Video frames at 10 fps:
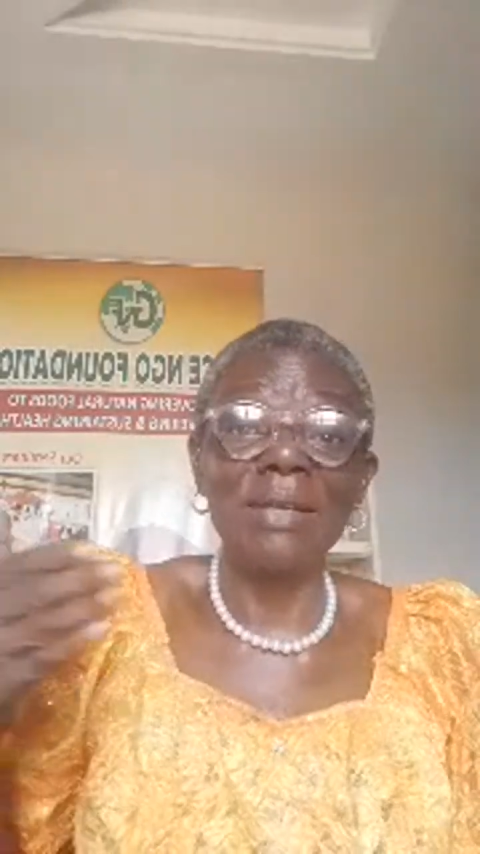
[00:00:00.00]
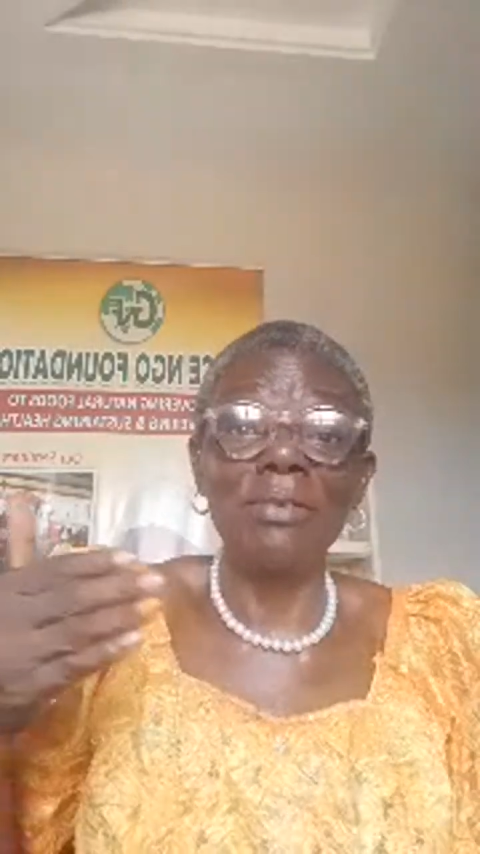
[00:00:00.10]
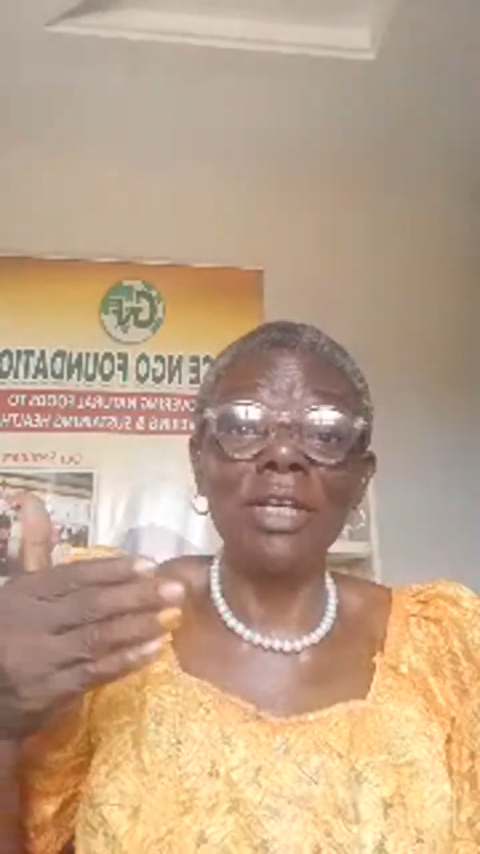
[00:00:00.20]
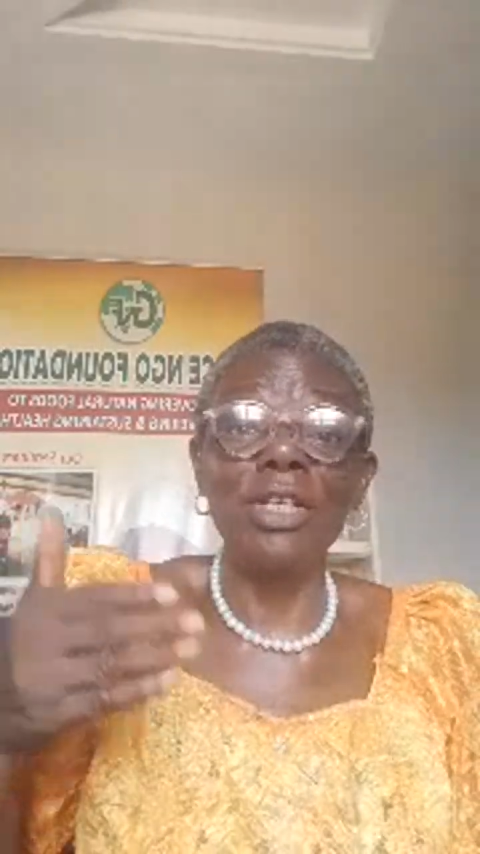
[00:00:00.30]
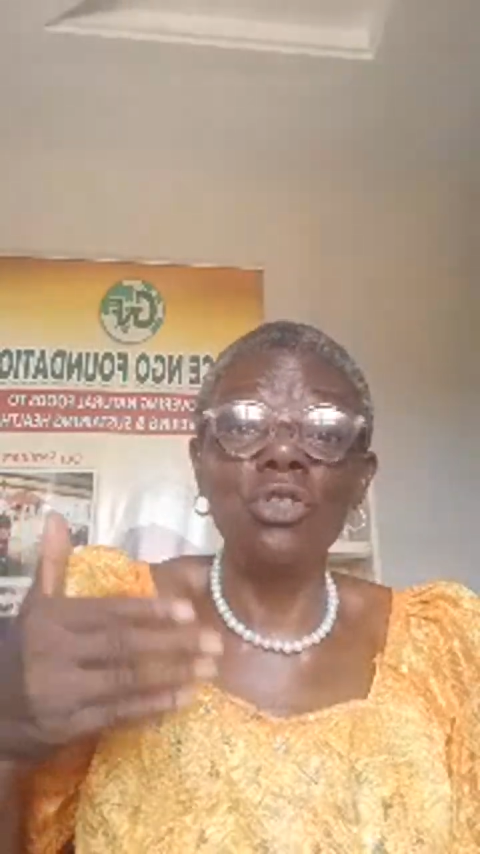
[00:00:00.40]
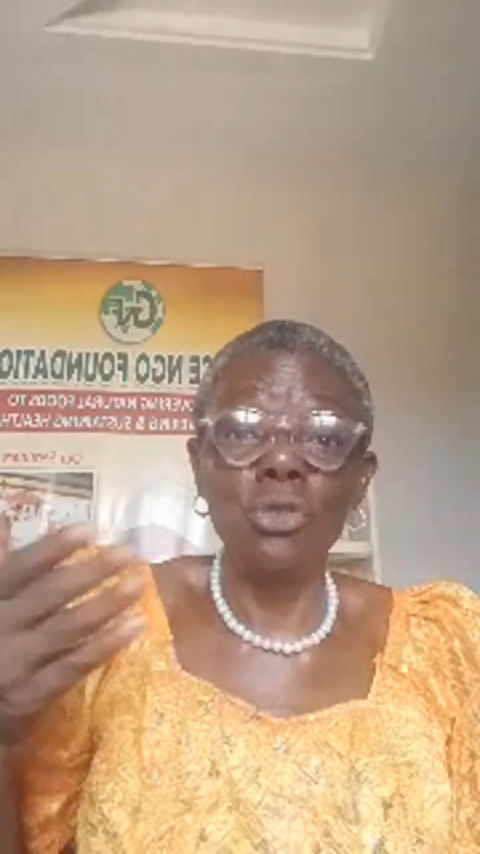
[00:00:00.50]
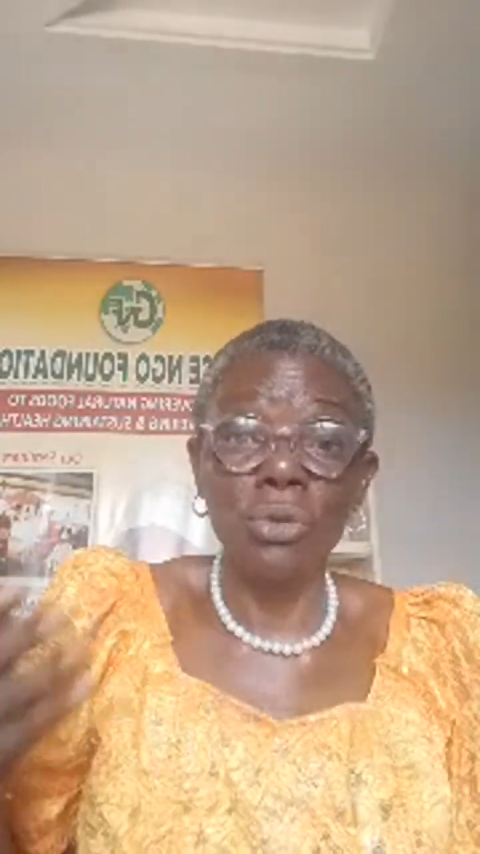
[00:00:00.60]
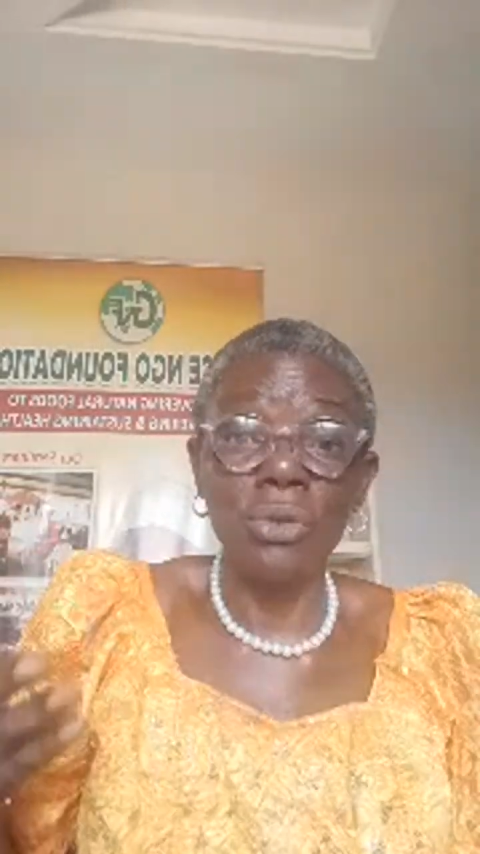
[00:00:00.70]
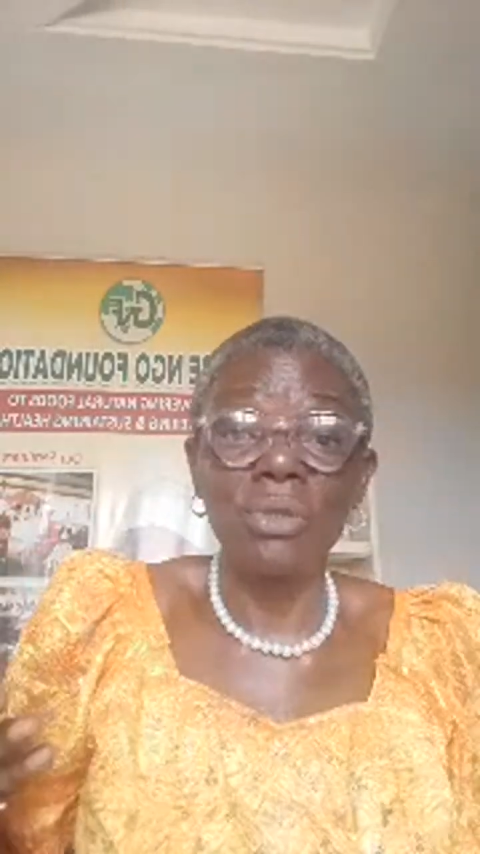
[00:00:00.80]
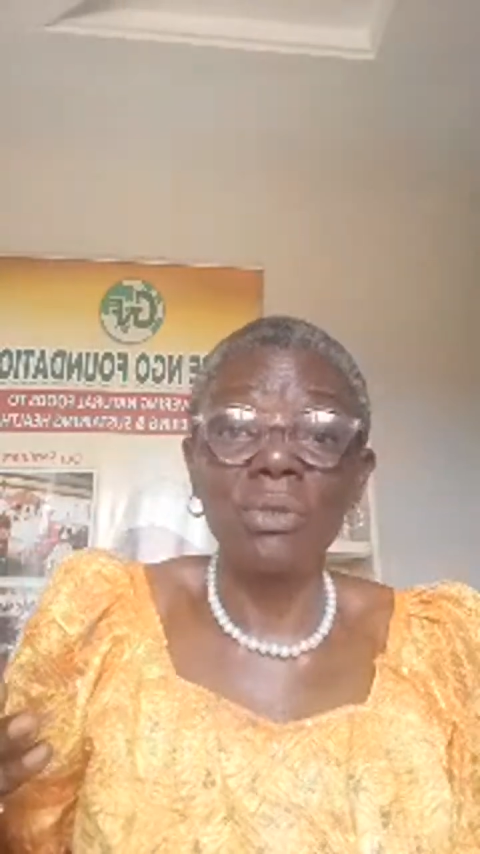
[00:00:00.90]
a
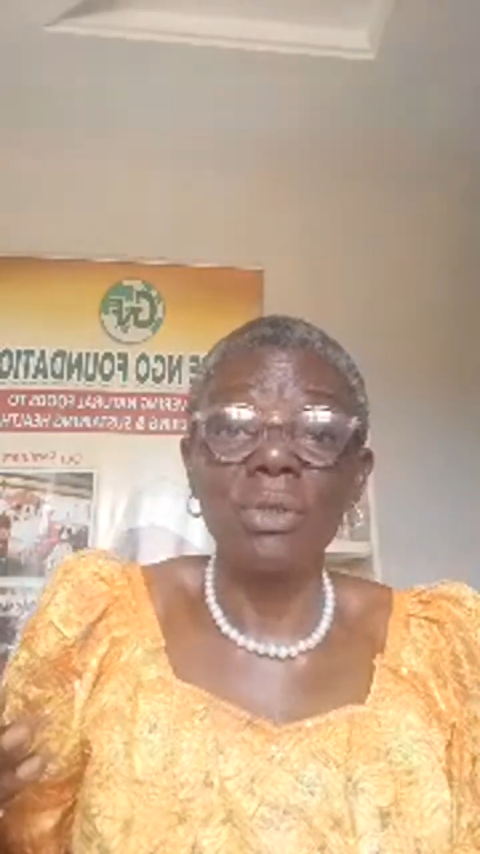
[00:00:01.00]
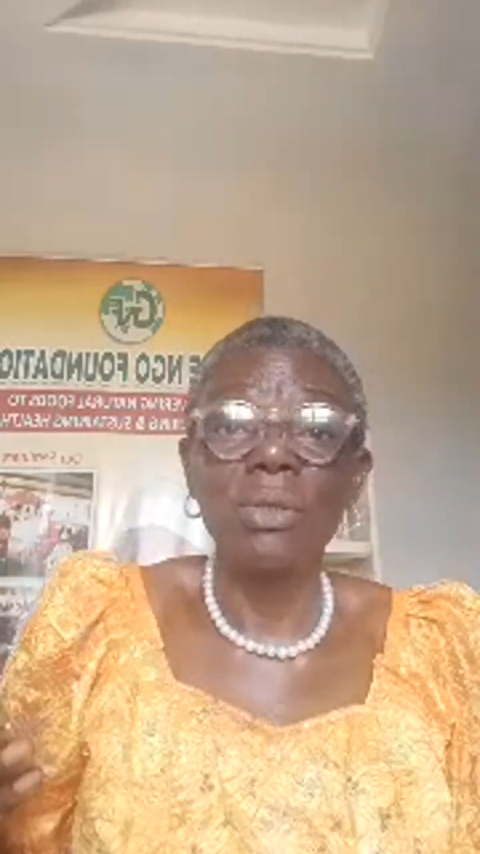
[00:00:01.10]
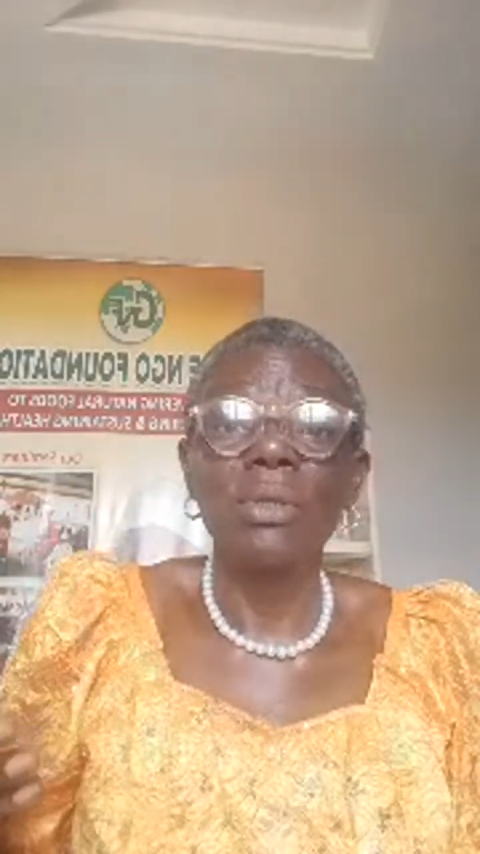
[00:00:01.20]
juice.